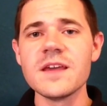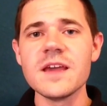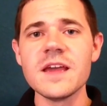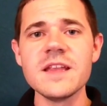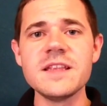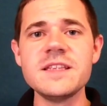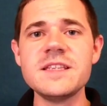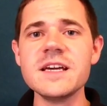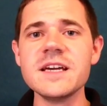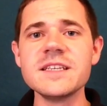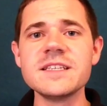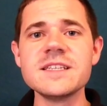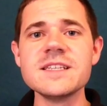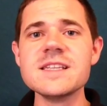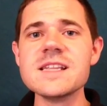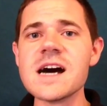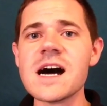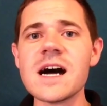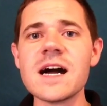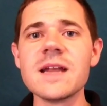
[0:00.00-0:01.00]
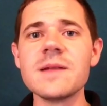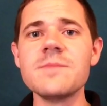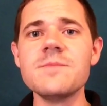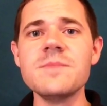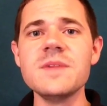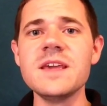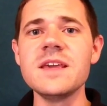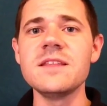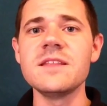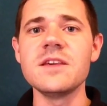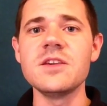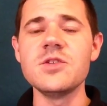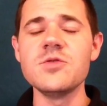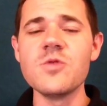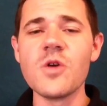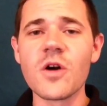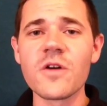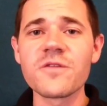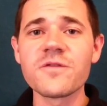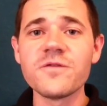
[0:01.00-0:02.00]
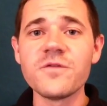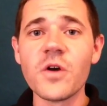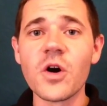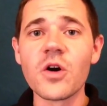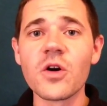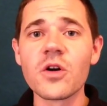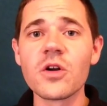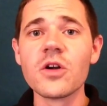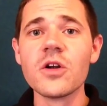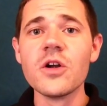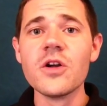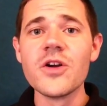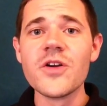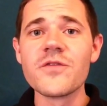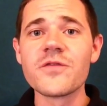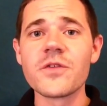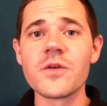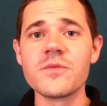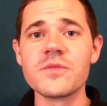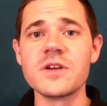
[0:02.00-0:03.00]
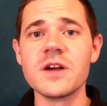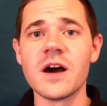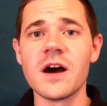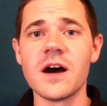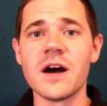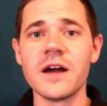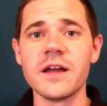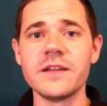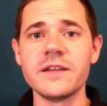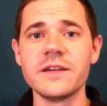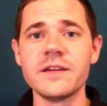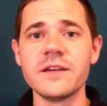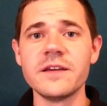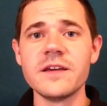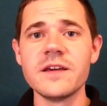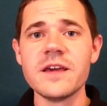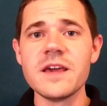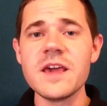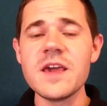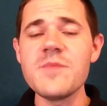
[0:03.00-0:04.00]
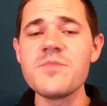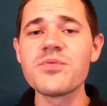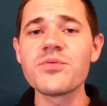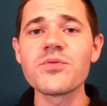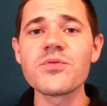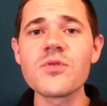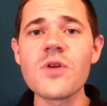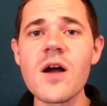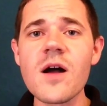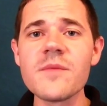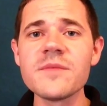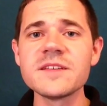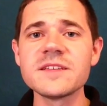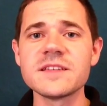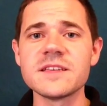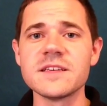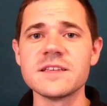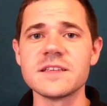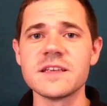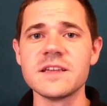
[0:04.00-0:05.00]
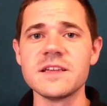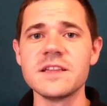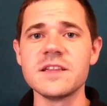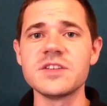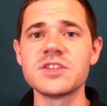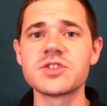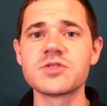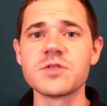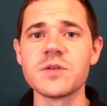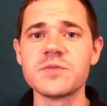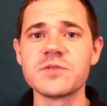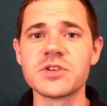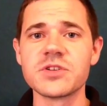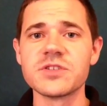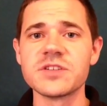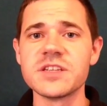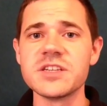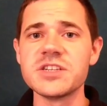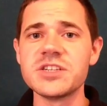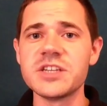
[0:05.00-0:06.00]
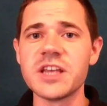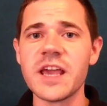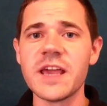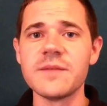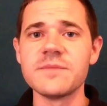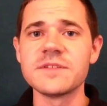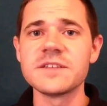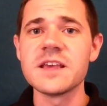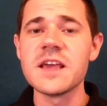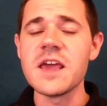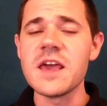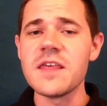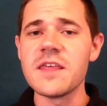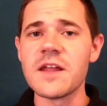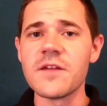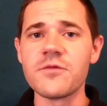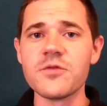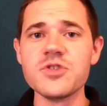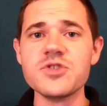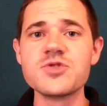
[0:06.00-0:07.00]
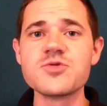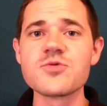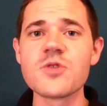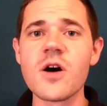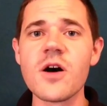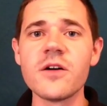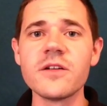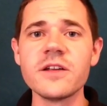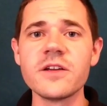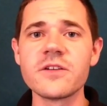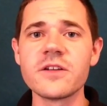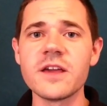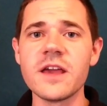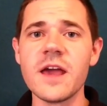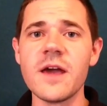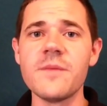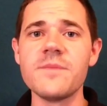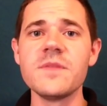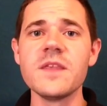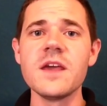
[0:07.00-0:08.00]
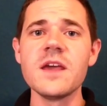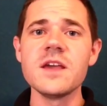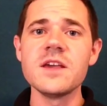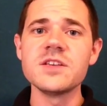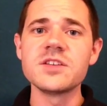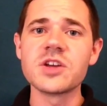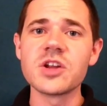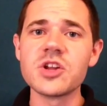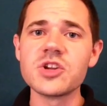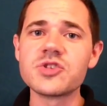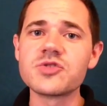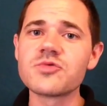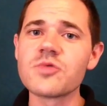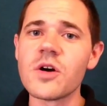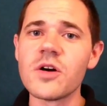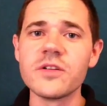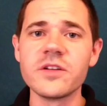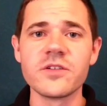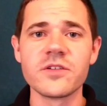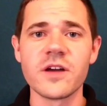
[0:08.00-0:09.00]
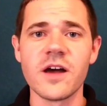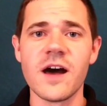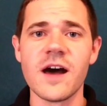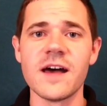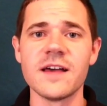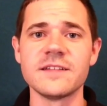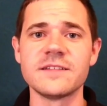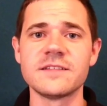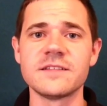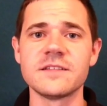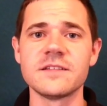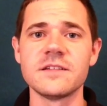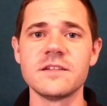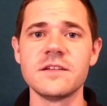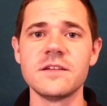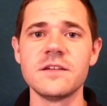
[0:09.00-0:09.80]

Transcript: it does not mean that you are far from God. He promises in the scriptures in James that if we draw near to him, he's going to draw near to us.